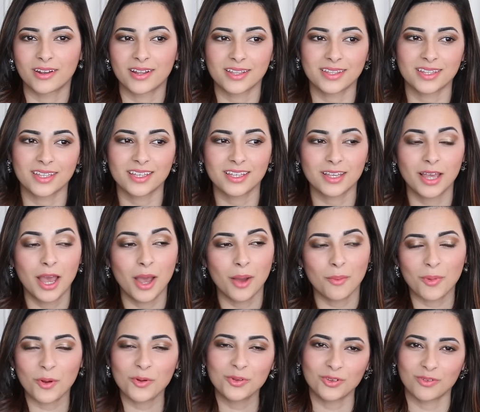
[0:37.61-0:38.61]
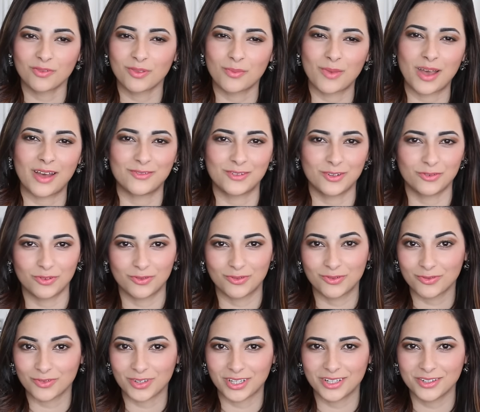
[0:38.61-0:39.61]
and I think both of them have
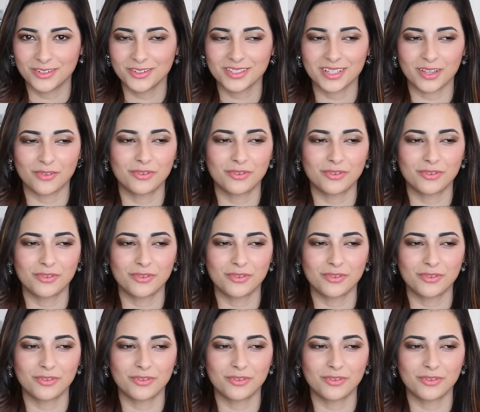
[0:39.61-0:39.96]
different feels.